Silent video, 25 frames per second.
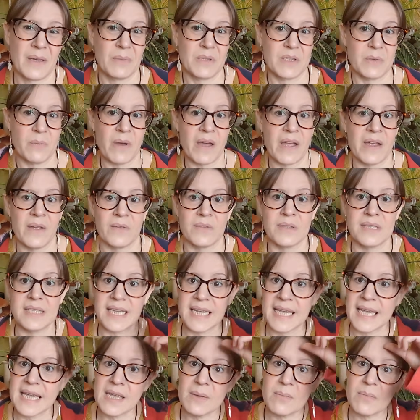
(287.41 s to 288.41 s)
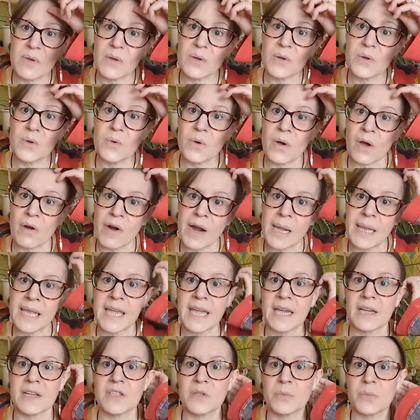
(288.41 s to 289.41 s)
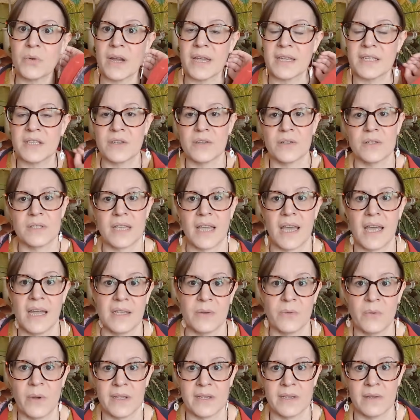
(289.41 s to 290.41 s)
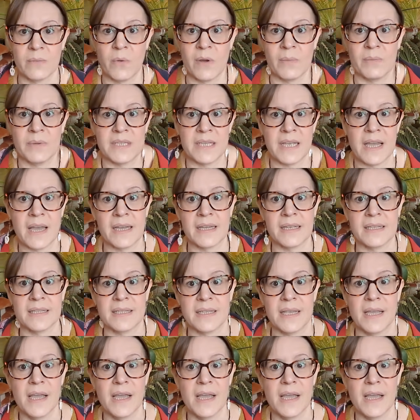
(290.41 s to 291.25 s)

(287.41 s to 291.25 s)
to buy on Temu or AliExpress, those kind of websites,